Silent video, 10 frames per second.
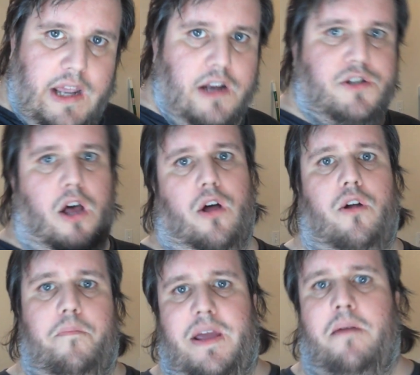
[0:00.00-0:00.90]
It is
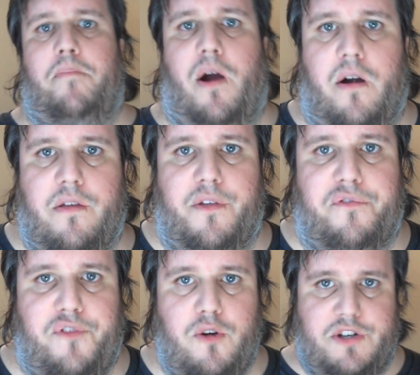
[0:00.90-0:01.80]
called being part of the
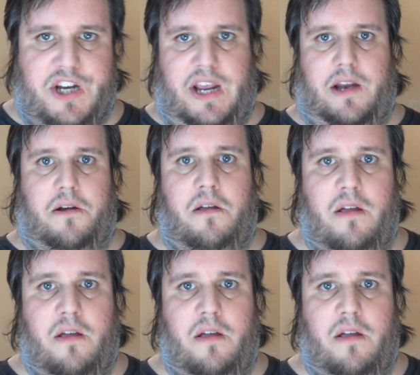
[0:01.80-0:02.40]
food chain.